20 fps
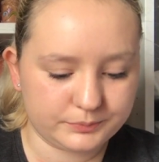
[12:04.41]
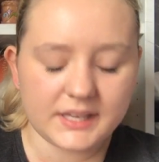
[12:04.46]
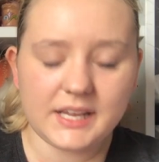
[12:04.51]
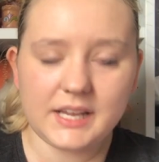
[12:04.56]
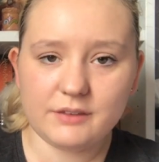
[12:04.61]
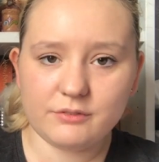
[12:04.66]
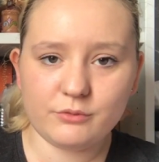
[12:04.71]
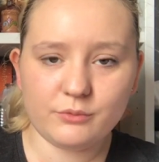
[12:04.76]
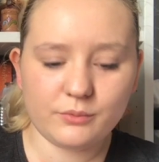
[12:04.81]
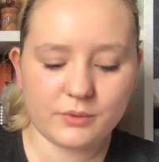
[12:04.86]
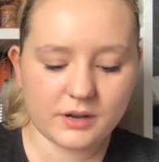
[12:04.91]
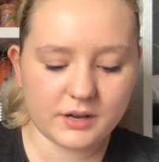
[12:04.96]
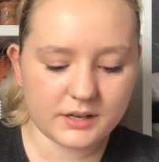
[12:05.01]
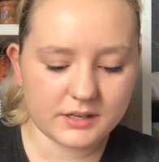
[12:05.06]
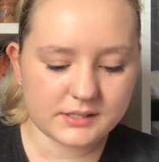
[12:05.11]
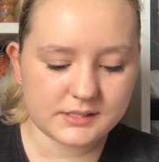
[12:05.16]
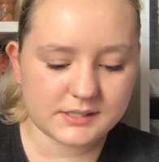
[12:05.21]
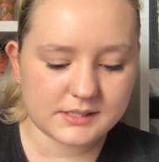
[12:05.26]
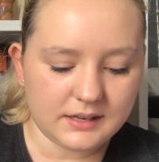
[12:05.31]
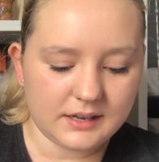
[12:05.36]
Even
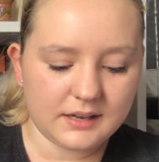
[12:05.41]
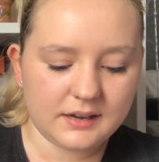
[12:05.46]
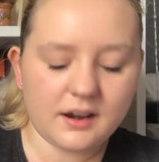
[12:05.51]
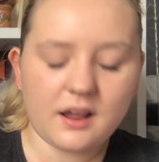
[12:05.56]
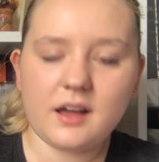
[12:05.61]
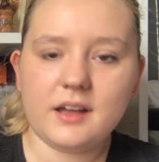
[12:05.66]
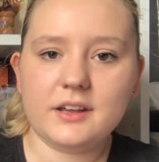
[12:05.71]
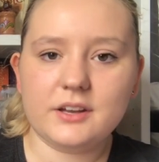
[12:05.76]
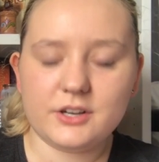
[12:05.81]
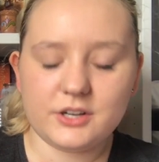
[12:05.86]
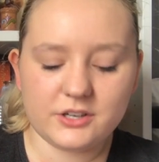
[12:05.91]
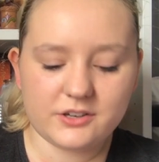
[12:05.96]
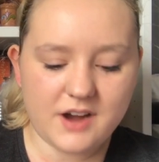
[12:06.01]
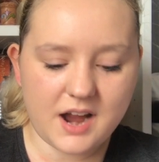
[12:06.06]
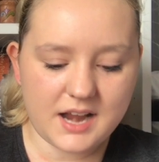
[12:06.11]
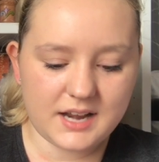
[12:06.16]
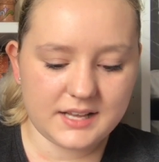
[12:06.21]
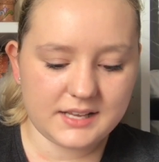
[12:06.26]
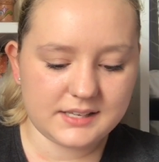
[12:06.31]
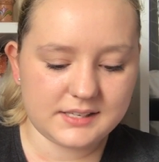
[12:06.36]
worse, Alia
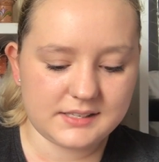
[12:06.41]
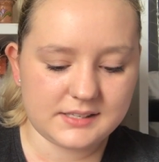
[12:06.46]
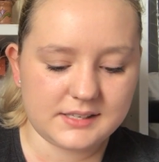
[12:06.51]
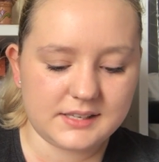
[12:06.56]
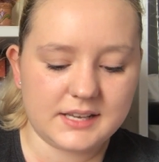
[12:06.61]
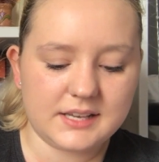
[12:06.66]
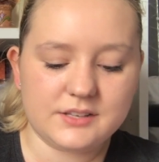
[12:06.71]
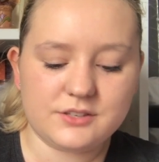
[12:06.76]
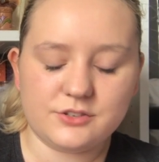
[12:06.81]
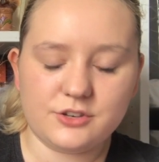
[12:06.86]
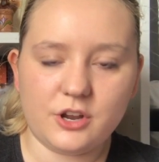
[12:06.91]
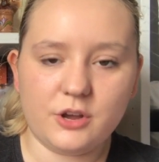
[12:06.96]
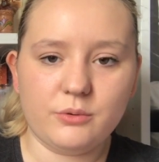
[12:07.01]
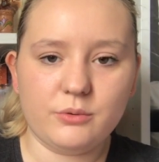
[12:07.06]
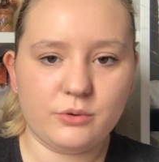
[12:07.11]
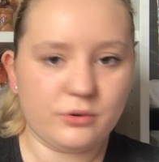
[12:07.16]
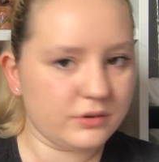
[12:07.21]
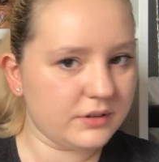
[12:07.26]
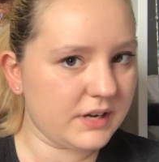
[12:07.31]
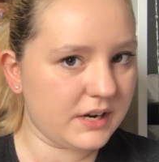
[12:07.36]
Keralis is no
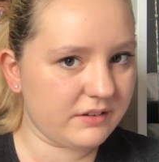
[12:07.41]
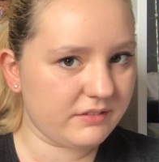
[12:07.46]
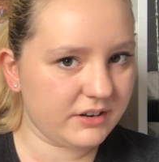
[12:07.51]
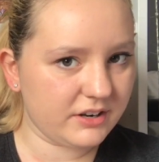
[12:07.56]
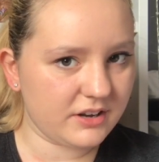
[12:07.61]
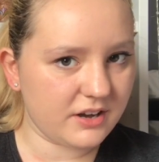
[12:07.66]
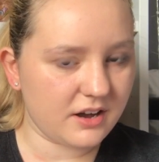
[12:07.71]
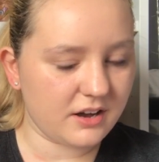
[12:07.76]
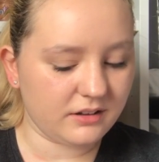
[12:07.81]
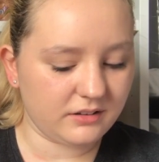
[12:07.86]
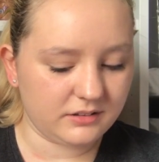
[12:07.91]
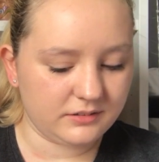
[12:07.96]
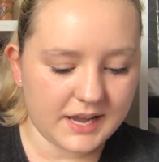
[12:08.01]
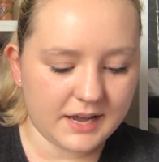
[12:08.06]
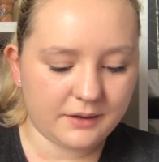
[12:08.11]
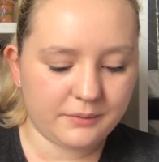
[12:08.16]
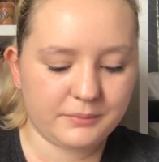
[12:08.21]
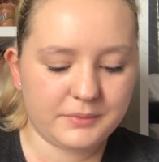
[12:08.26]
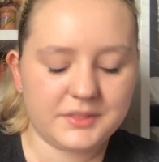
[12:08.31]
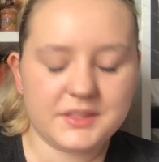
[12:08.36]
ordinary girl,
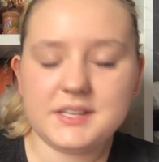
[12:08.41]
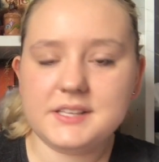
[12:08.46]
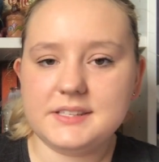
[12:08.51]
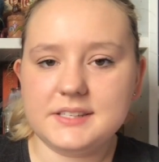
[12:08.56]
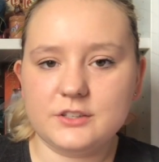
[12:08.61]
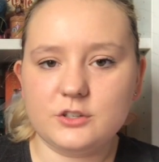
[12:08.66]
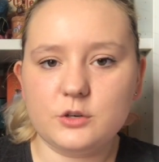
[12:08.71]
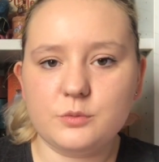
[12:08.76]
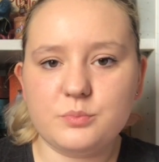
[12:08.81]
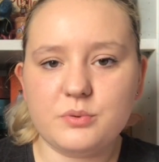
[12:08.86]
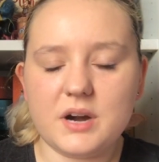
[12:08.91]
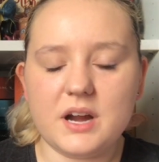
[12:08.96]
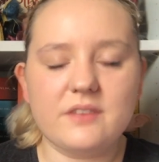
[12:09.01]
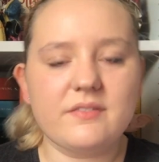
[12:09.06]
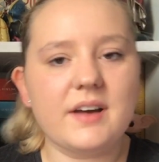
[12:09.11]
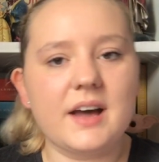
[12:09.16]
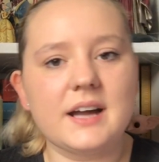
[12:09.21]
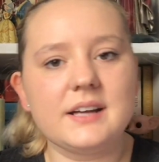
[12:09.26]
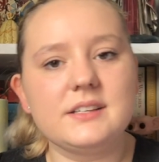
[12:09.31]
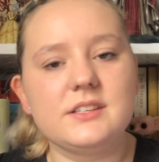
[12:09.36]
and with this single
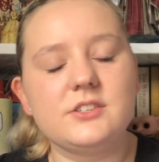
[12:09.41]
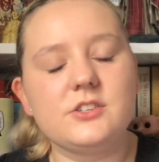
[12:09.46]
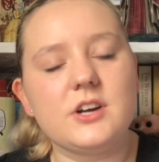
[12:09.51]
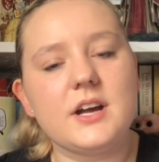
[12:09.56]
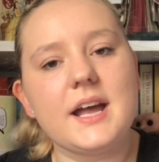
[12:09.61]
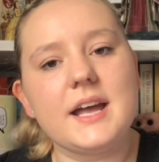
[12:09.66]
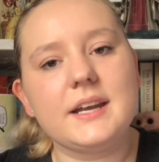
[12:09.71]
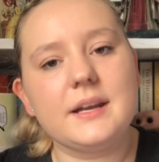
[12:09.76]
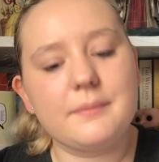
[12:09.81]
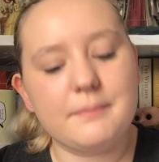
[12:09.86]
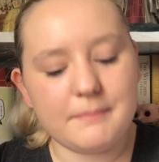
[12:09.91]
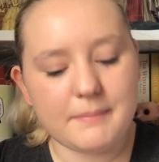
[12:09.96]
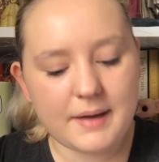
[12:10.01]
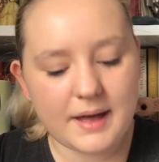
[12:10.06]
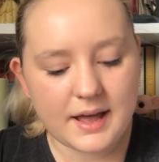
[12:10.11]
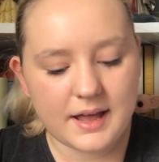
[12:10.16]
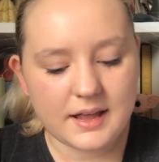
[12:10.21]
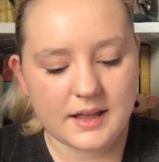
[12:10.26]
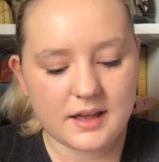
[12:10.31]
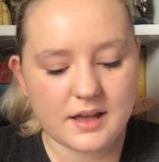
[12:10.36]
brave act, Diana
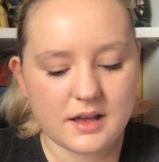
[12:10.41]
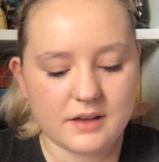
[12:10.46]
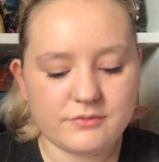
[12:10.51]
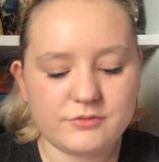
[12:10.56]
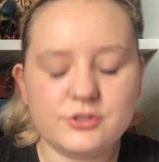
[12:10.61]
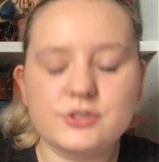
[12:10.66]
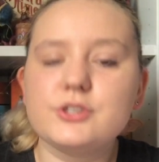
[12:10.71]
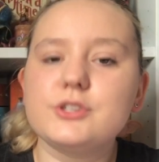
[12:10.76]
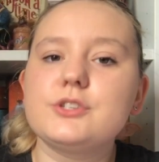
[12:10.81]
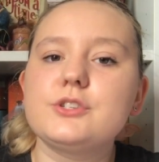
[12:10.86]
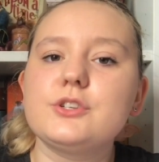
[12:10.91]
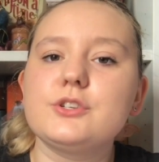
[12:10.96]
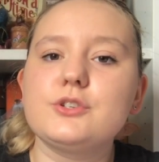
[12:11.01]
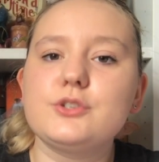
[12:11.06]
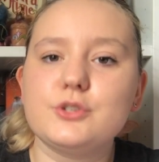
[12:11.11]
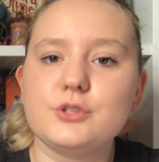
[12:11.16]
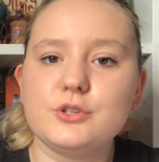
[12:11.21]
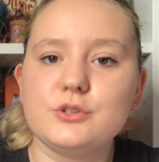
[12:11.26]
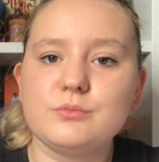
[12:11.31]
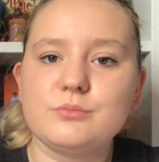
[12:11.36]
may have just
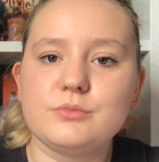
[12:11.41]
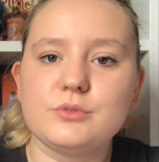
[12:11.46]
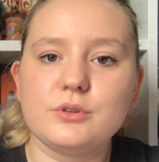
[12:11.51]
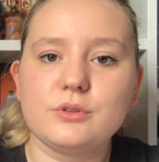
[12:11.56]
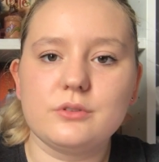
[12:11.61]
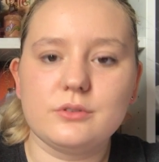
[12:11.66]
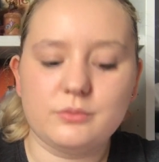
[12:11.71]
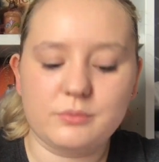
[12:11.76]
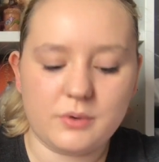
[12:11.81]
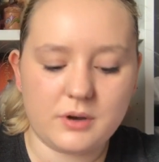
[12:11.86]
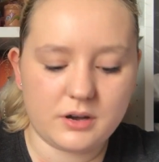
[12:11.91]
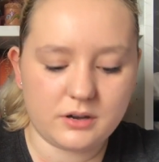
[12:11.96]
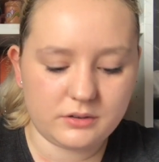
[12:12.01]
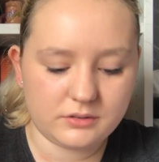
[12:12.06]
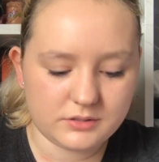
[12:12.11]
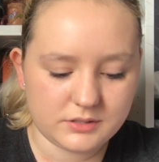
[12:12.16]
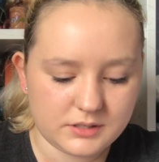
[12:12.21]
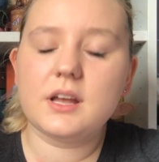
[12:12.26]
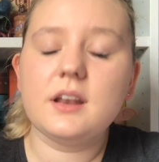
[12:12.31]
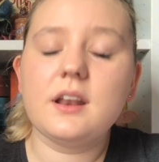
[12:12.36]
doomed the
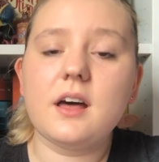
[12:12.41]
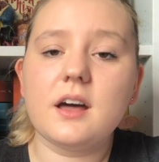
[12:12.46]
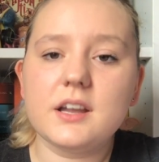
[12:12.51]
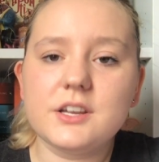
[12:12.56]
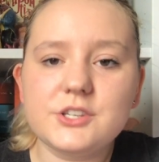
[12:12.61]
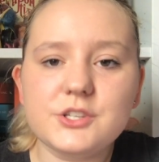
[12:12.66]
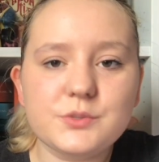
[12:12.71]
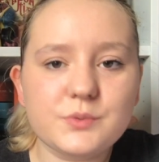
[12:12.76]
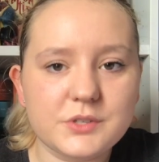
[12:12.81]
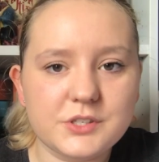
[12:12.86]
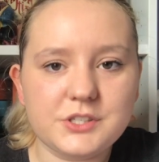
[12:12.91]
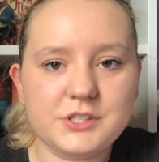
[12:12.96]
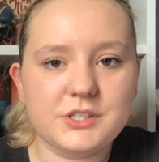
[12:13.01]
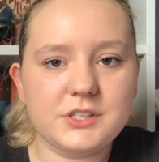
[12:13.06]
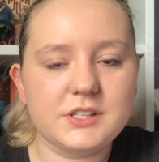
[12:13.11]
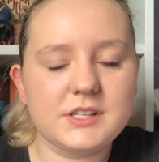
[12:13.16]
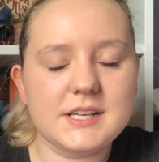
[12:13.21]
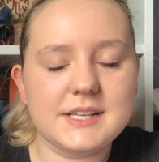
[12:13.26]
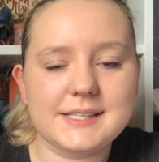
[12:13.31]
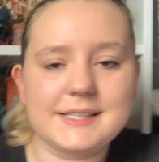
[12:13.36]
world. Alia just wanted
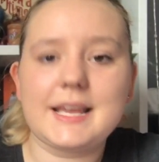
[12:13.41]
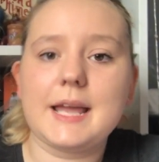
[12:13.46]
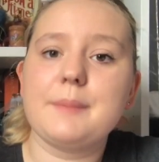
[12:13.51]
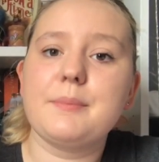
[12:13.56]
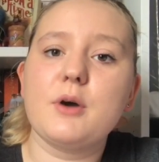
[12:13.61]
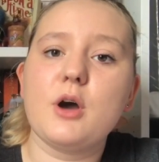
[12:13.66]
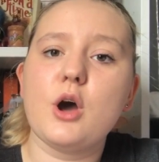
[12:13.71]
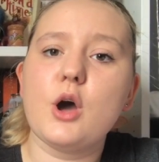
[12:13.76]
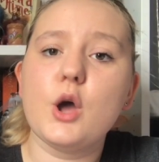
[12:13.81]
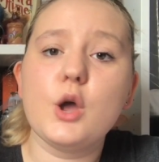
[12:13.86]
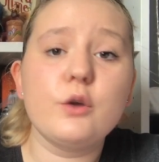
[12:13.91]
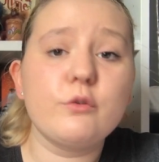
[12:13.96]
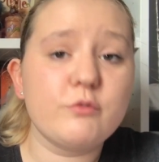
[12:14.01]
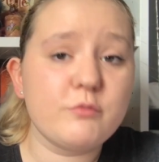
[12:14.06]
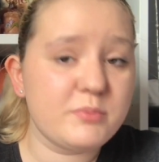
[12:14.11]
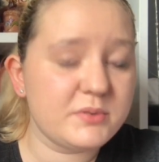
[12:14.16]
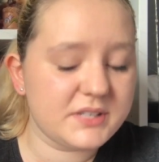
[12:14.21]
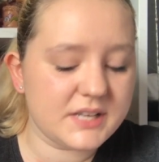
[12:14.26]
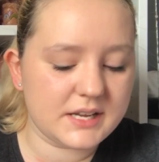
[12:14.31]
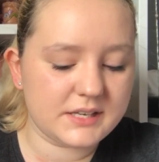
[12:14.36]
to escape her
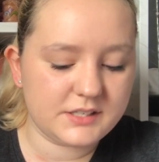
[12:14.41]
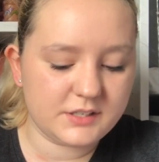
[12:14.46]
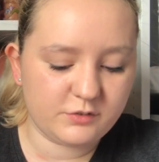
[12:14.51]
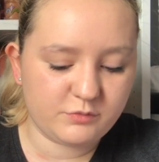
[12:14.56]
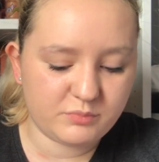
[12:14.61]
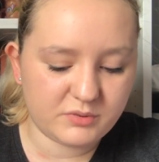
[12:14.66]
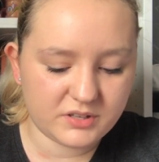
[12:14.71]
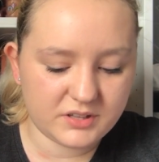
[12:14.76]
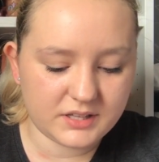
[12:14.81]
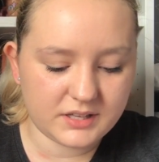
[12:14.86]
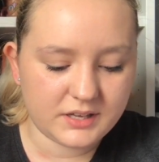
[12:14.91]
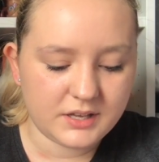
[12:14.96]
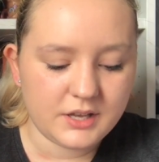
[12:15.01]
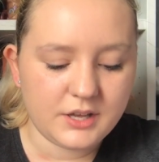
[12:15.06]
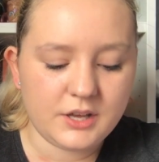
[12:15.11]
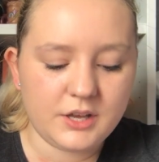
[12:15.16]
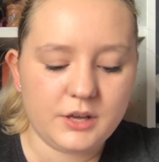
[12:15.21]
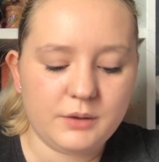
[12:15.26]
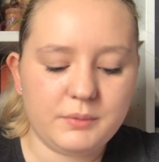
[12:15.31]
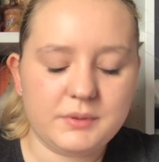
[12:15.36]
overprotective brother
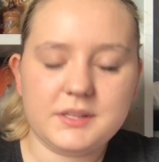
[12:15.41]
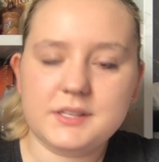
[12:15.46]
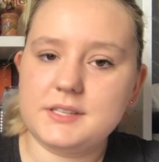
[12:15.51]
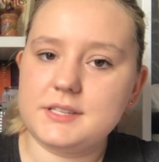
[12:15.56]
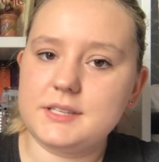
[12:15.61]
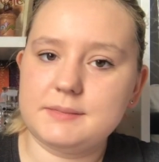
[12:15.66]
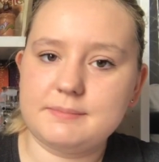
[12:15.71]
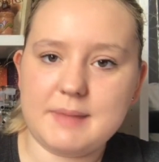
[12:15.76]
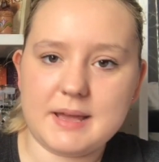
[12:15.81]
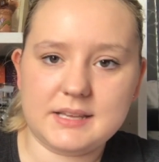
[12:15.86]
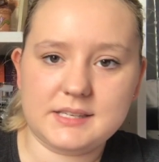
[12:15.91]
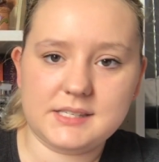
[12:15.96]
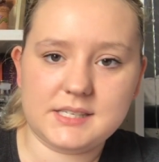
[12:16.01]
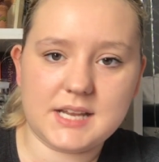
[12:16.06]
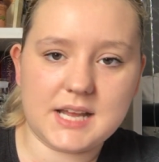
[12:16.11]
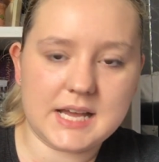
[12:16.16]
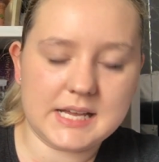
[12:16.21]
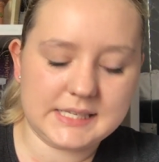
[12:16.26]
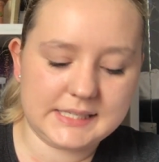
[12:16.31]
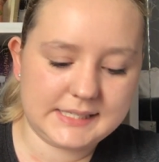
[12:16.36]
with a
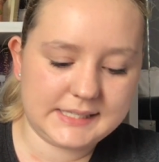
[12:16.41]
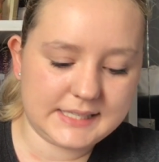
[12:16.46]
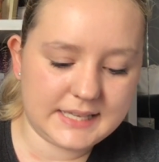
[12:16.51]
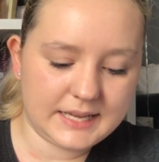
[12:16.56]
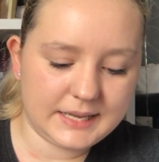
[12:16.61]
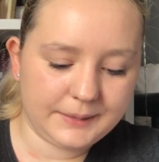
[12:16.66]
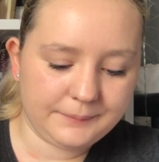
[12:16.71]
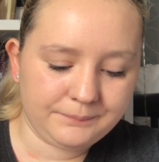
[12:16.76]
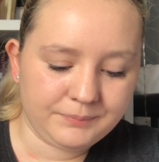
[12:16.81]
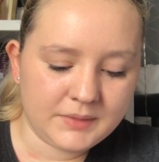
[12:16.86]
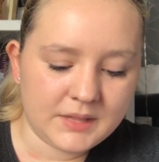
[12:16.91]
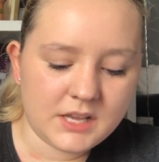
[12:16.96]
semester at sea.